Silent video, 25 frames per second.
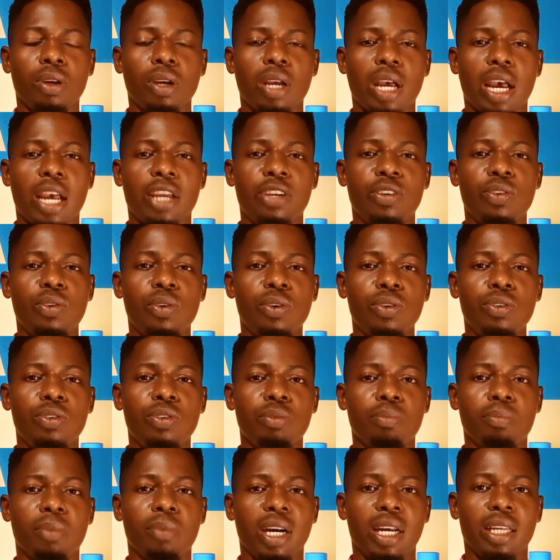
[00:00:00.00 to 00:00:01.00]
I know you
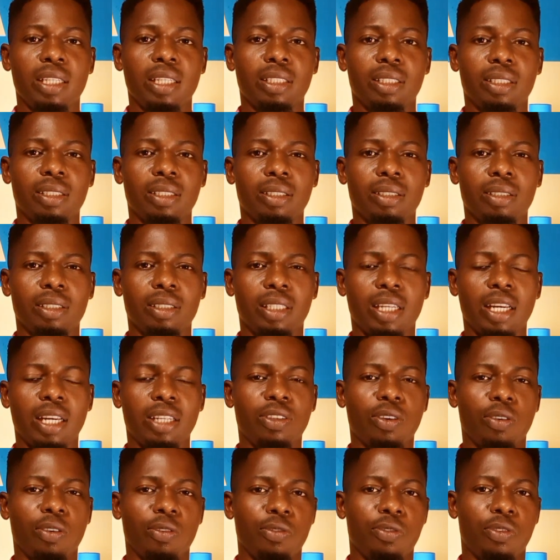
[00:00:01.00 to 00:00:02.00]
might get
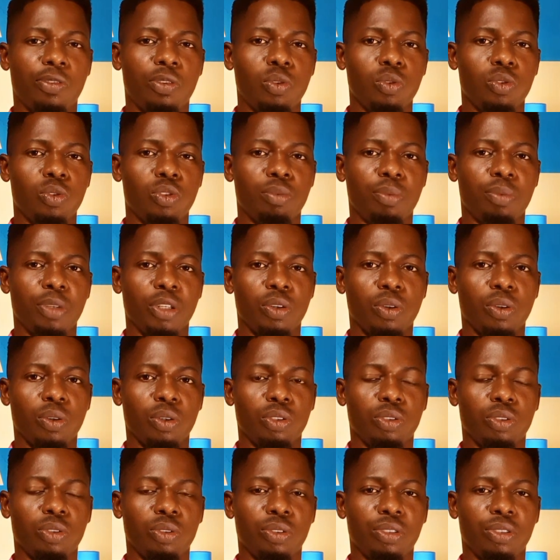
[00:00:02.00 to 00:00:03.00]
confused
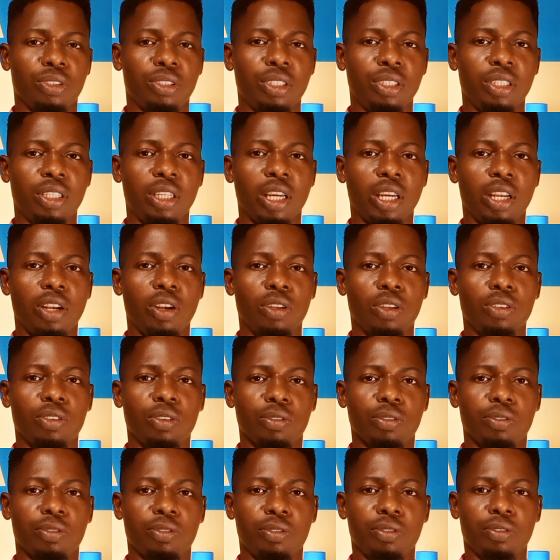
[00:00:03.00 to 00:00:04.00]
because you see a lot of